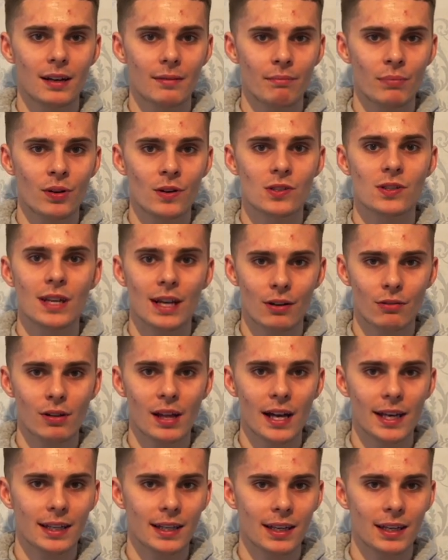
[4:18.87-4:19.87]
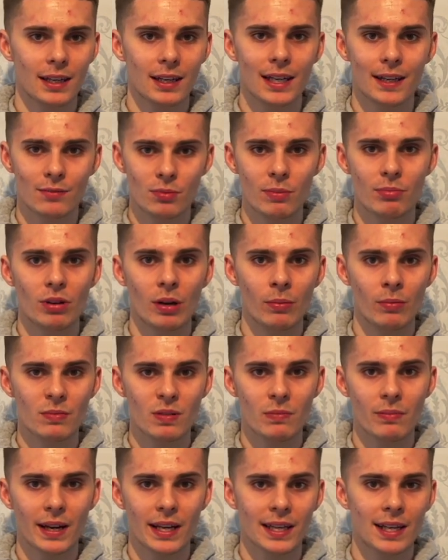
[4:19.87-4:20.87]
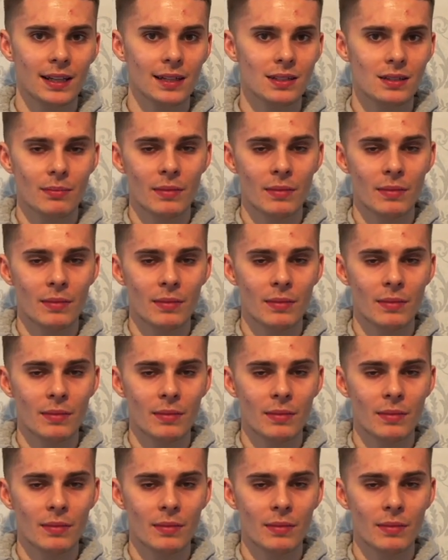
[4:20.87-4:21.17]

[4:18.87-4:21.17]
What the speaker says: Personally, I don't like it. It gives me problems in my Achilles